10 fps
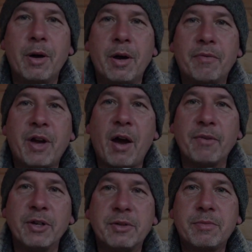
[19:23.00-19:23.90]
I've
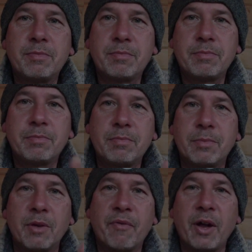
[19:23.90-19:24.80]
covered
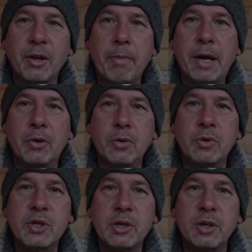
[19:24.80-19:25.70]
the
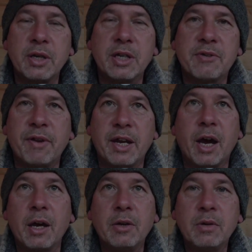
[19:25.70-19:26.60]
fundamentals in this
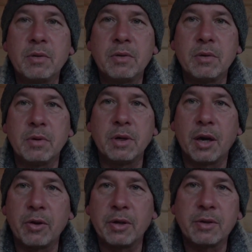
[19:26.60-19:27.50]
video,
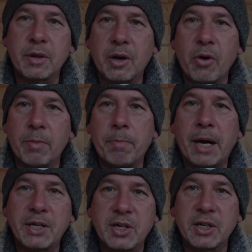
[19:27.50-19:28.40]
the kind of
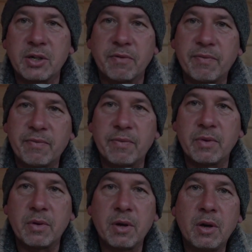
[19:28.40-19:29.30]
basics of
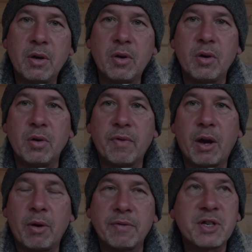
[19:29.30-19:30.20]

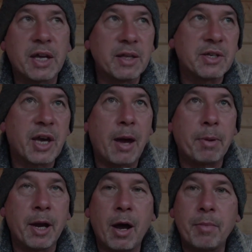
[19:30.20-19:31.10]
how I've set this
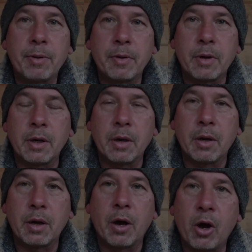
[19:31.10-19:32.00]
cabin up, and
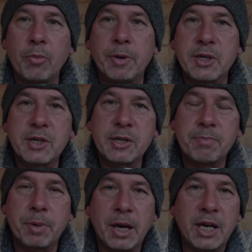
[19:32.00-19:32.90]
I hope it's
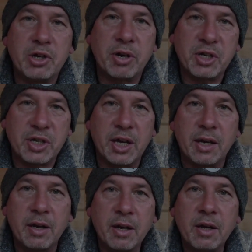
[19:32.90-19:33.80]
been interesting